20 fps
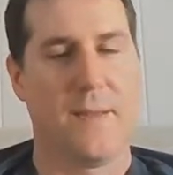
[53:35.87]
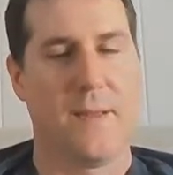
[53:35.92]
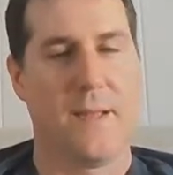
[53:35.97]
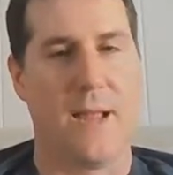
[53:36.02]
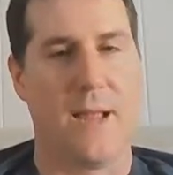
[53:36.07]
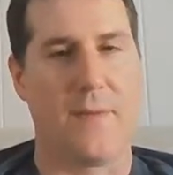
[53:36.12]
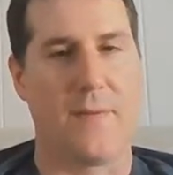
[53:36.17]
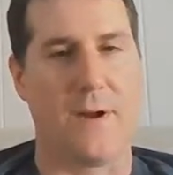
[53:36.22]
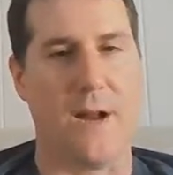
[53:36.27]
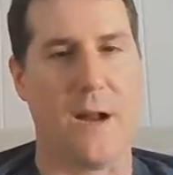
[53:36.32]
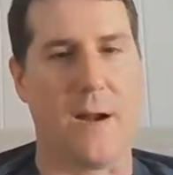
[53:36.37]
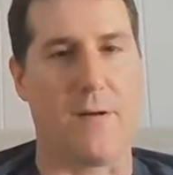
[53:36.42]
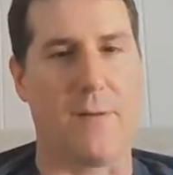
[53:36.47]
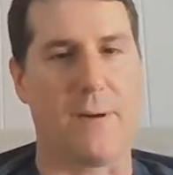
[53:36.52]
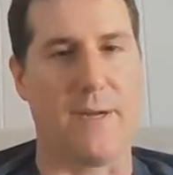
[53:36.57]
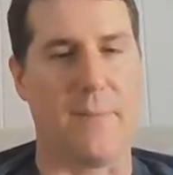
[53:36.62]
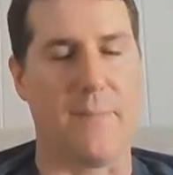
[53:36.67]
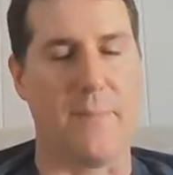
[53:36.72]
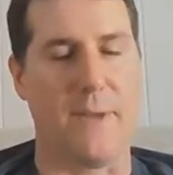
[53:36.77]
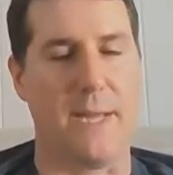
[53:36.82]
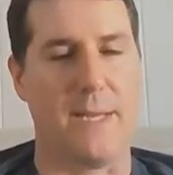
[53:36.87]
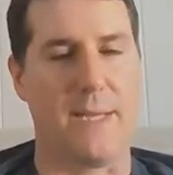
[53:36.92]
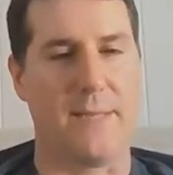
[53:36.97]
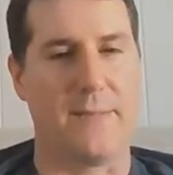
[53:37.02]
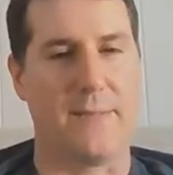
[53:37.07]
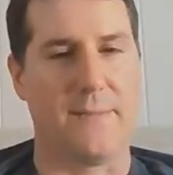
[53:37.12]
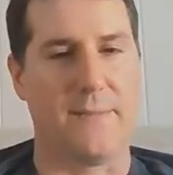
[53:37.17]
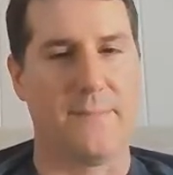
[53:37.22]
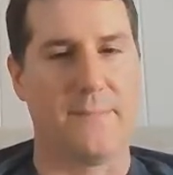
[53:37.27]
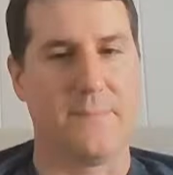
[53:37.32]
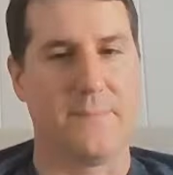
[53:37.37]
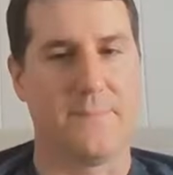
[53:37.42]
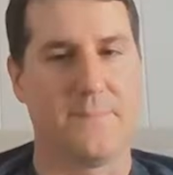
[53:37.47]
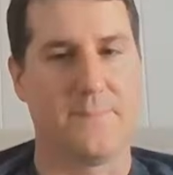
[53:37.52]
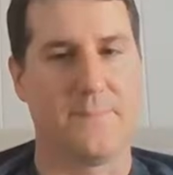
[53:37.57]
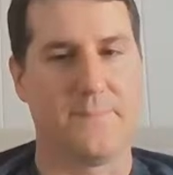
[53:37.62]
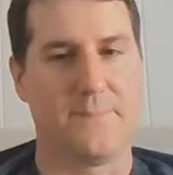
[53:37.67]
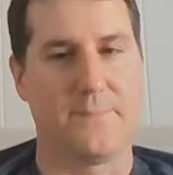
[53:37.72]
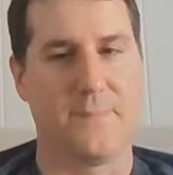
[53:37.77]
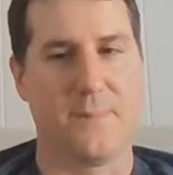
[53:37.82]
And they're not all going to make it.
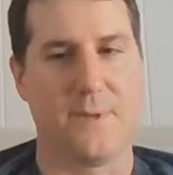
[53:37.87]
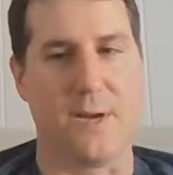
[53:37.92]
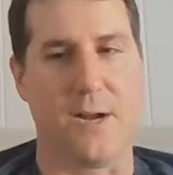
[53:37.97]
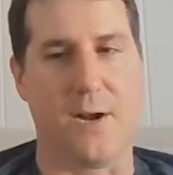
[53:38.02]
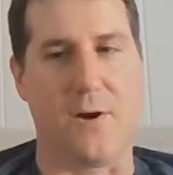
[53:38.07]
They're not